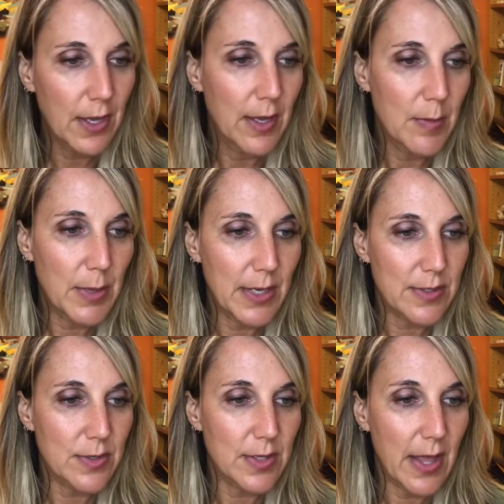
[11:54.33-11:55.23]
because
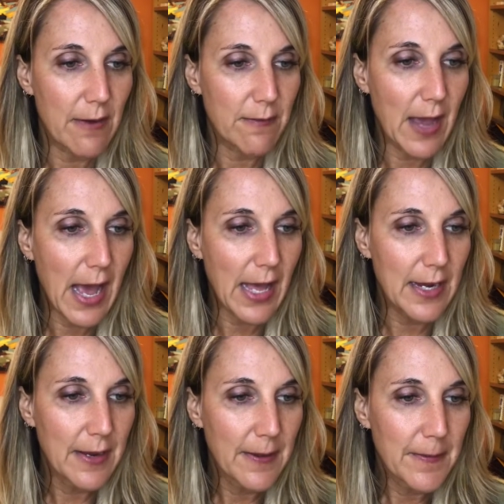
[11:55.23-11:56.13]
there's a lot of fat.
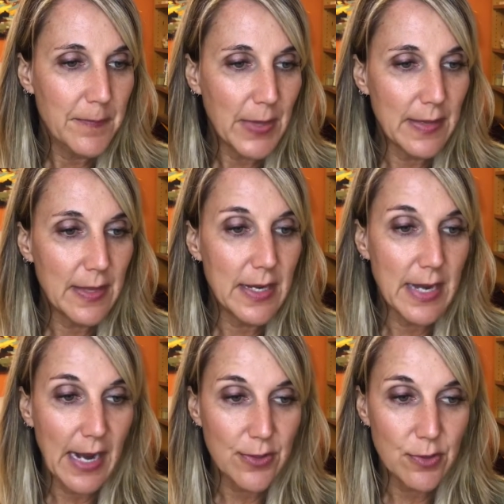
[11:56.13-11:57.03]
And then
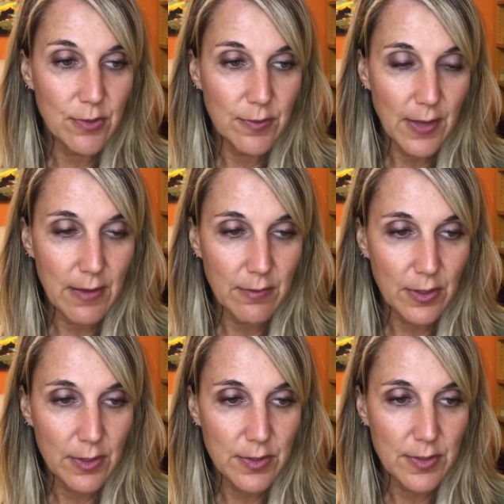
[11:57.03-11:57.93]
natural
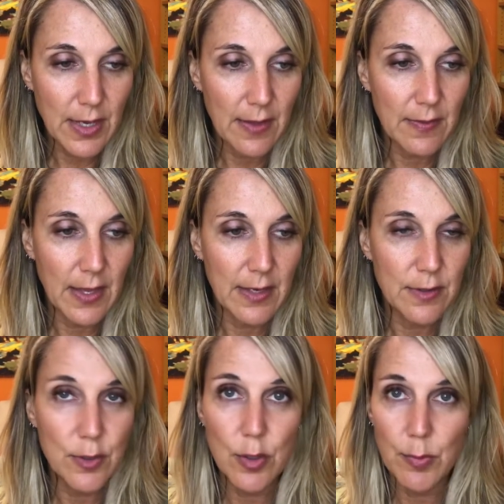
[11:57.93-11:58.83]
flavors, and
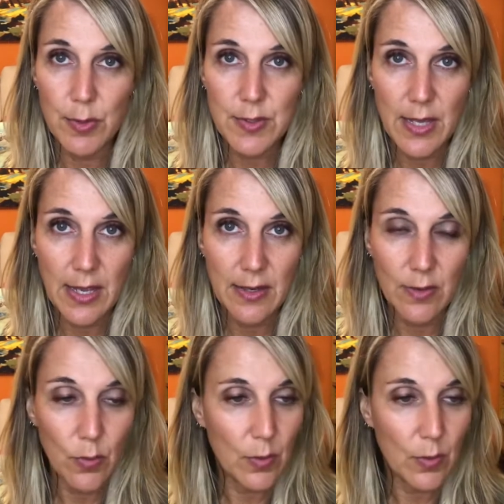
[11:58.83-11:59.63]
then 2% or